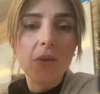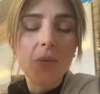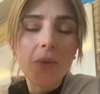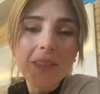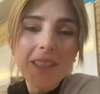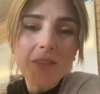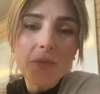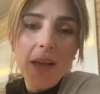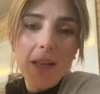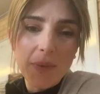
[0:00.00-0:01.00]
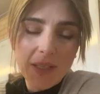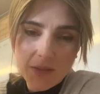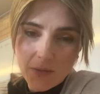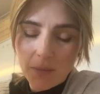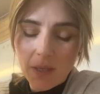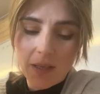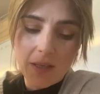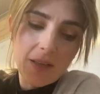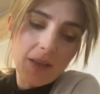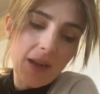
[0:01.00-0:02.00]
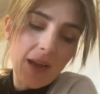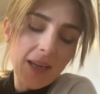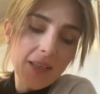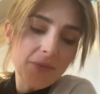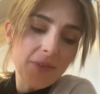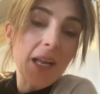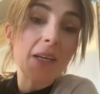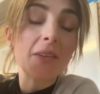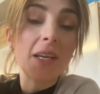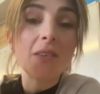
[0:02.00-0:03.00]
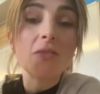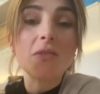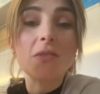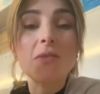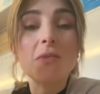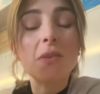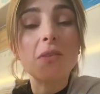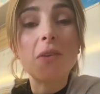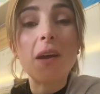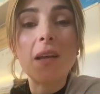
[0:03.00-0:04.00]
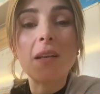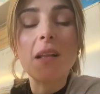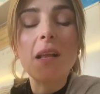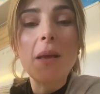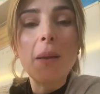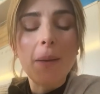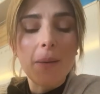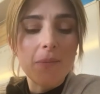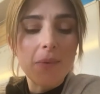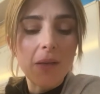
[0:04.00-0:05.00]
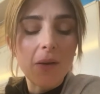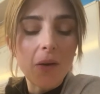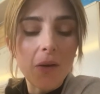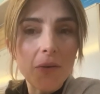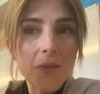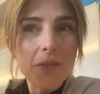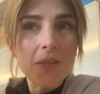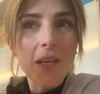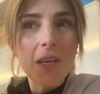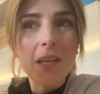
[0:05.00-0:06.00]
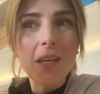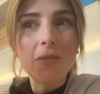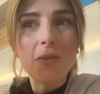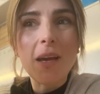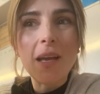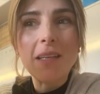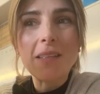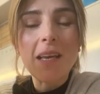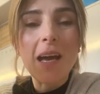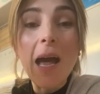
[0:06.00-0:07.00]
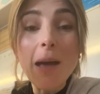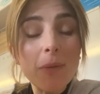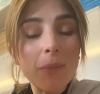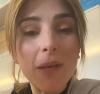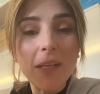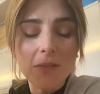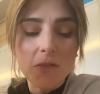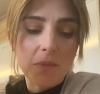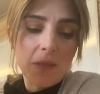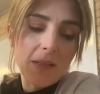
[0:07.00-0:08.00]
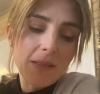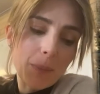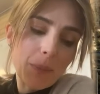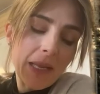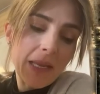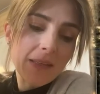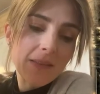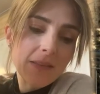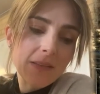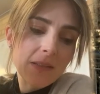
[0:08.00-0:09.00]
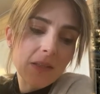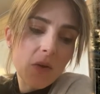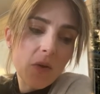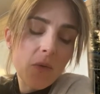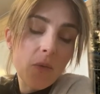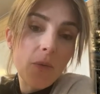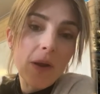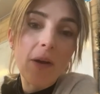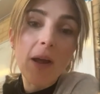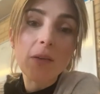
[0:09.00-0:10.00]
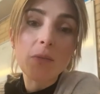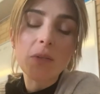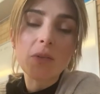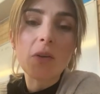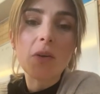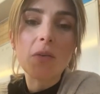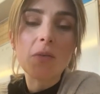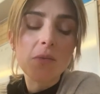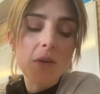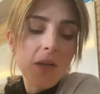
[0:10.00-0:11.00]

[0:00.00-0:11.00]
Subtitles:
What Israel means to me, I feel a connection to Israel because Israel is a happy place to me. It's a place where I would go